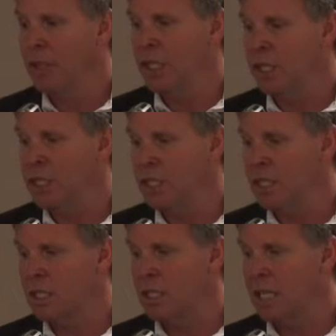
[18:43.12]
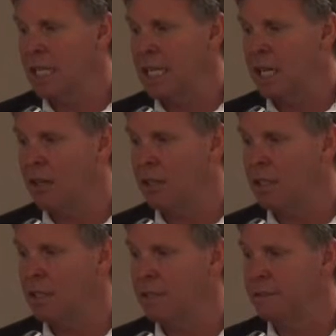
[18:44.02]
This is a study out
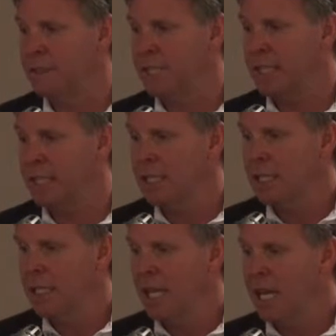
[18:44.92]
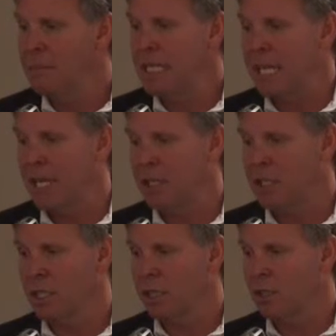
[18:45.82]
of MD
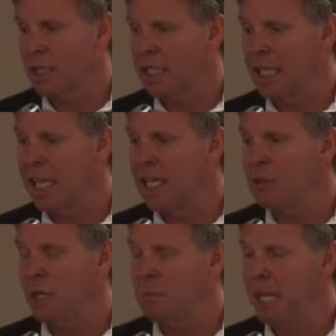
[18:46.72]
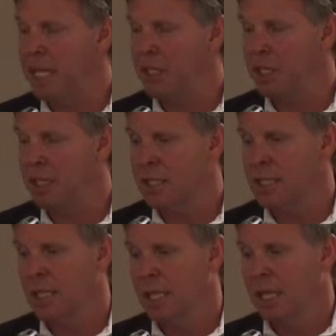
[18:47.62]
Anderson looking at 81
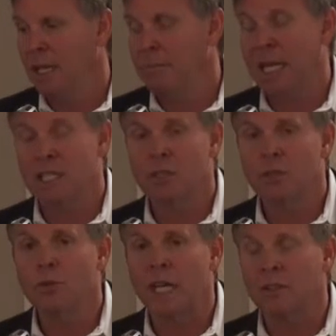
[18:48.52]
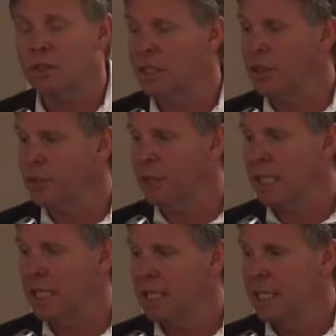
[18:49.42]
patients back in
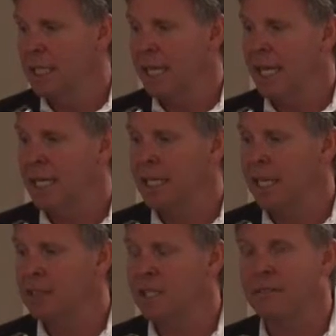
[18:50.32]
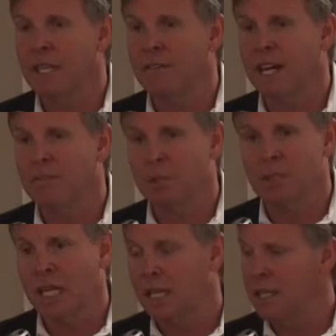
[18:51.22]
2003. And
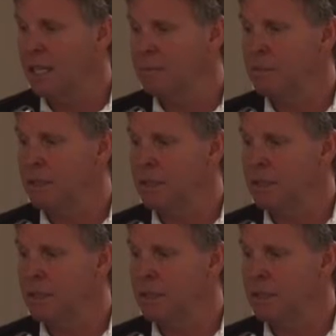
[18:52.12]
75% of them